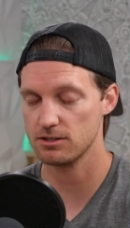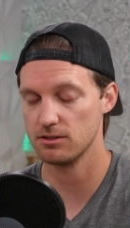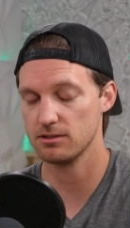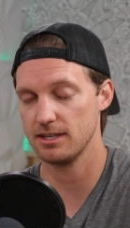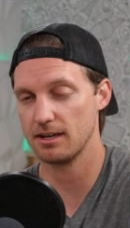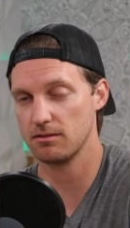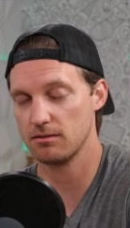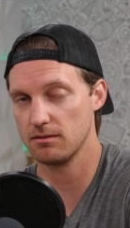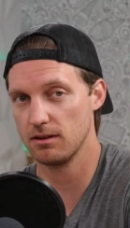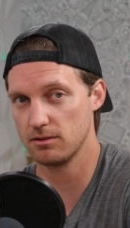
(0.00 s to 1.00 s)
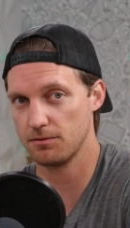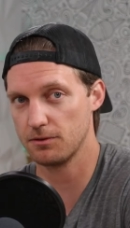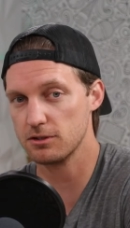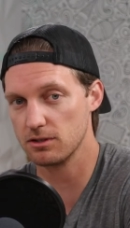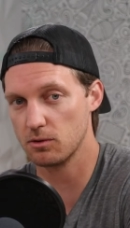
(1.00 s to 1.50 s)
So it's like there's
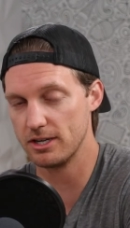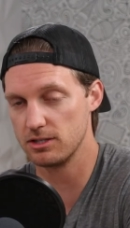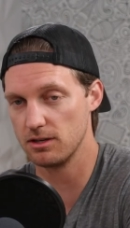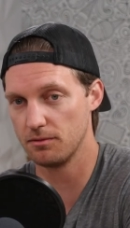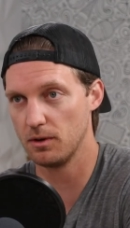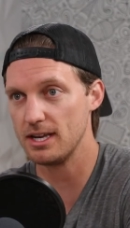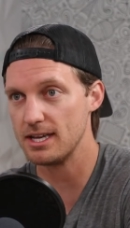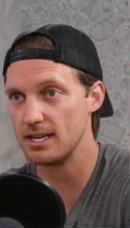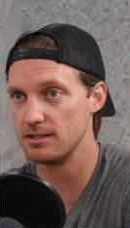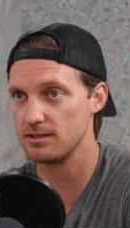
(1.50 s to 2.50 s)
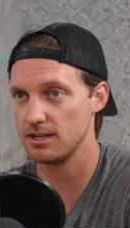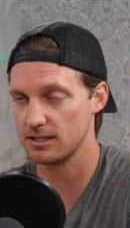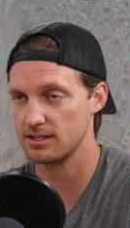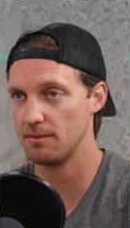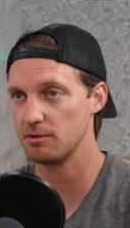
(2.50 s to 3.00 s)
first a question of what is
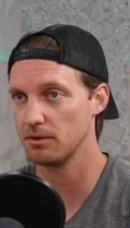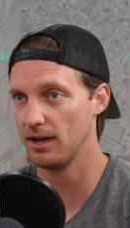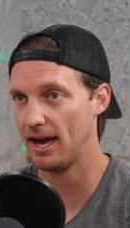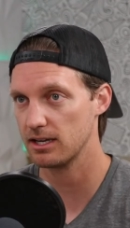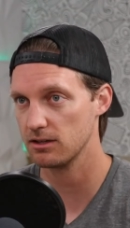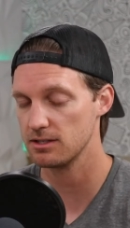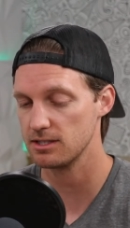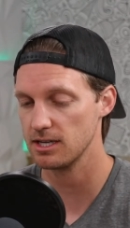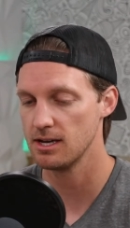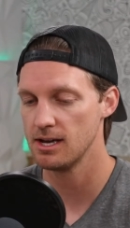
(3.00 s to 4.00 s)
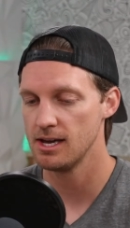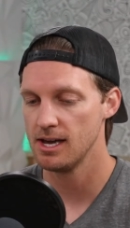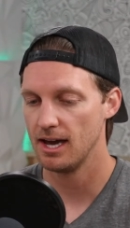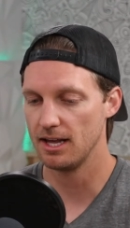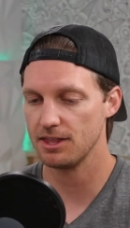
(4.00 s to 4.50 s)
acceptable accuracy.
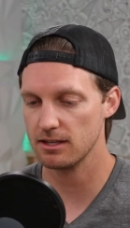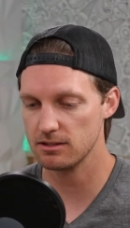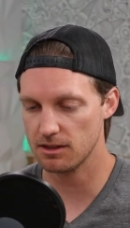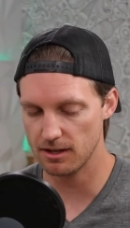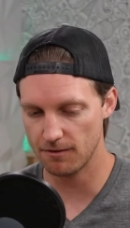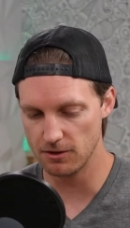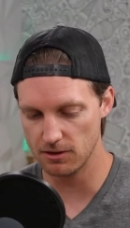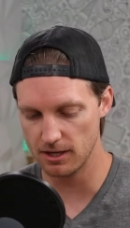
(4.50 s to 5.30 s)
And I think there's a few